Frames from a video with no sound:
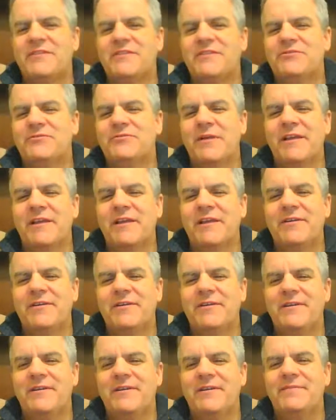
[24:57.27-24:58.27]
that's really
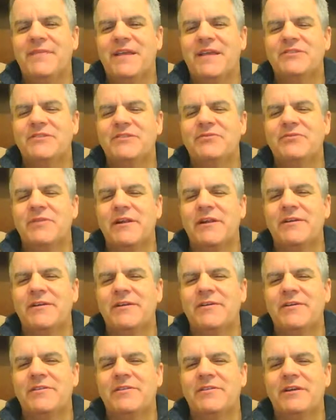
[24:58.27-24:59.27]
good. That's
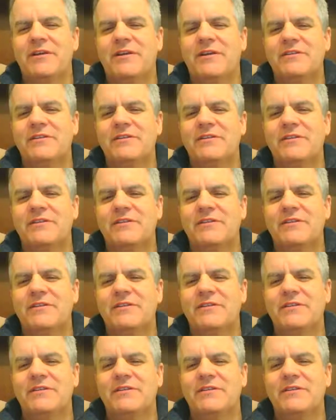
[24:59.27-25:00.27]
really good. Thanks so
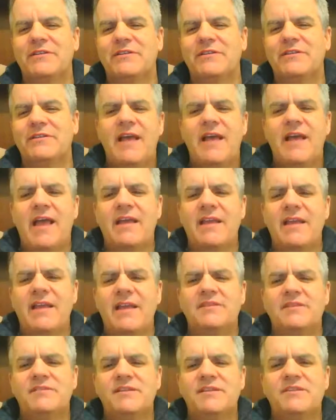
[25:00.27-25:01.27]
much,
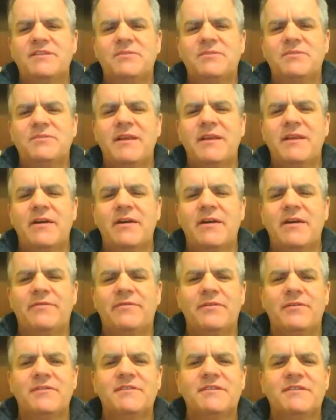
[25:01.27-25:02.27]
Andy. It's been
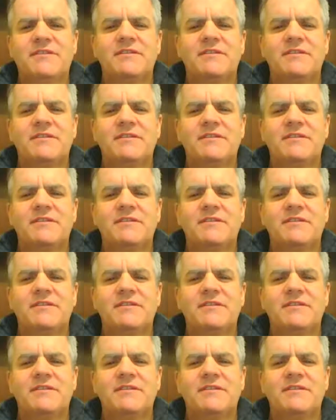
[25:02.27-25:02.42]
helpful